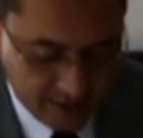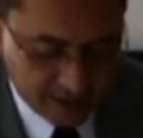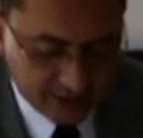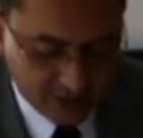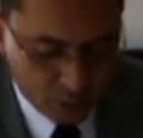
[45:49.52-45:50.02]

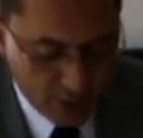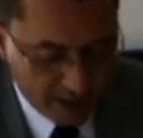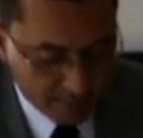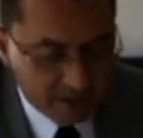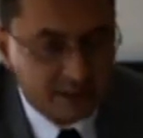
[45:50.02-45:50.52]
deficit
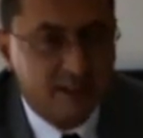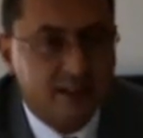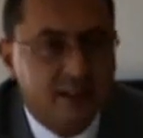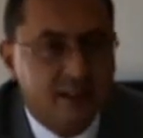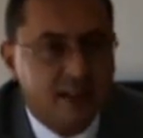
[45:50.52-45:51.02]

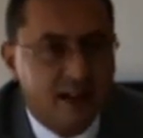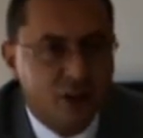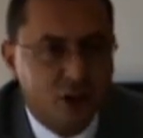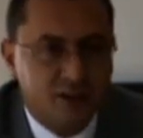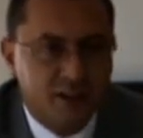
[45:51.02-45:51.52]
requirements are
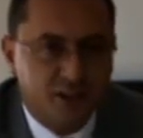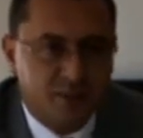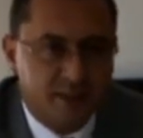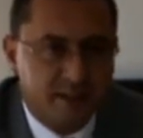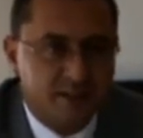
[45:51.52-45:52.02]
not
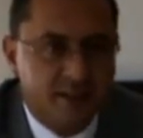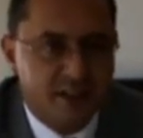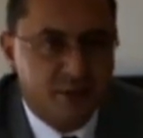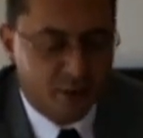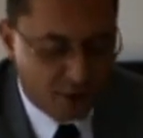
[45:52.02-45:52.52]
determined
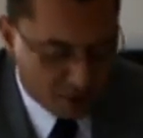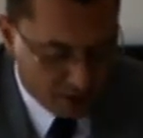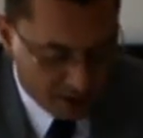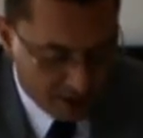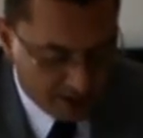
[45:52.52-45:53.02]

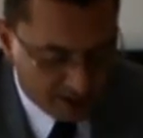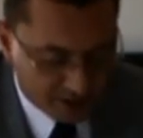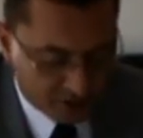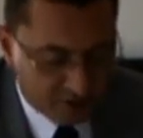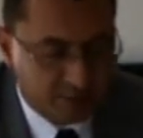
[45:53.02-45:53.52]
anymore
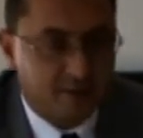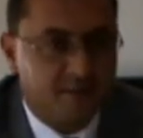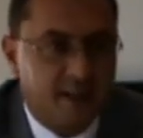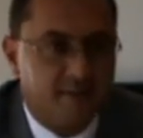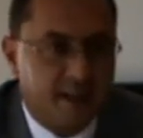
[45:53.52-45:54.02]
in terms
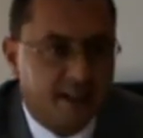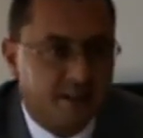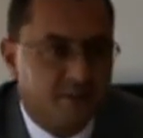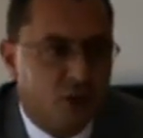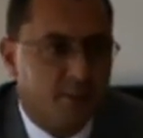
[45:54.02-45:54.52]
of
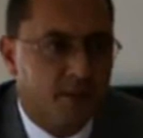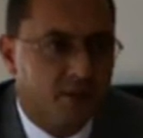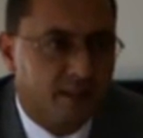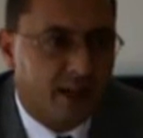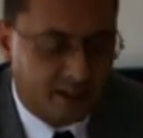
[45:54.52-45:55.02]
effective
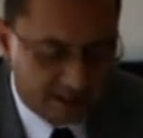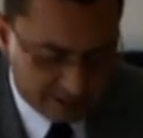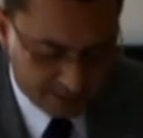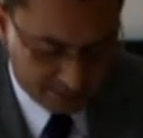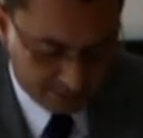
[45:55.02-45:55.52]
nominal
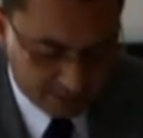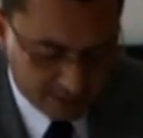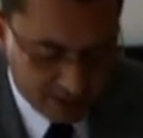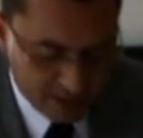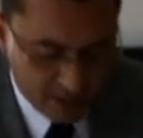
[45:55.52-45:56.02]
targets,
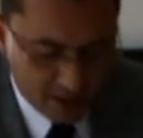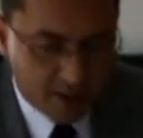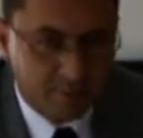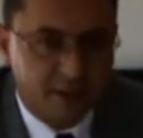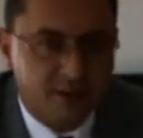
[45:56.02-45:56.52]

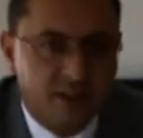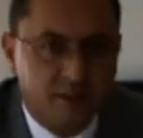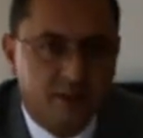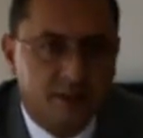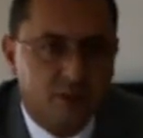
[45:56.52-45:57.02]
uh, but
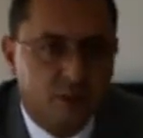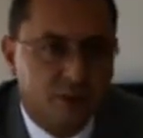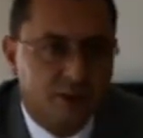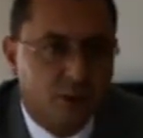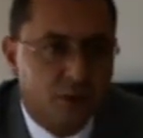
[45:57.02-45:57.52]
relative
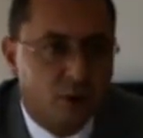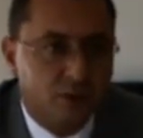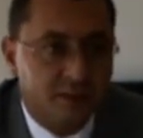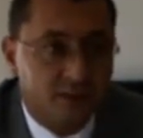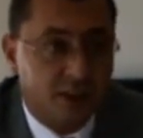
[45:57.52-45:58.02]
to
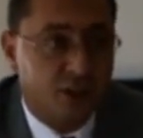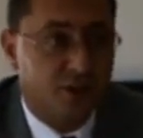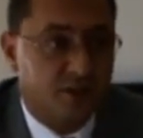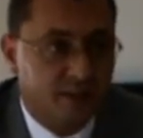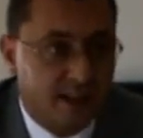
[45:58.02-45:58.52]
so-called
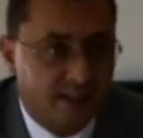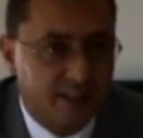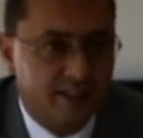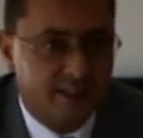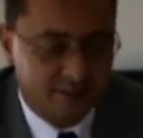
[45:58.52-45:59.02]
structural
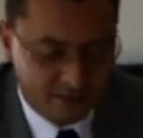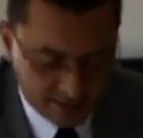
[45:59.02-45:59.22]
targets,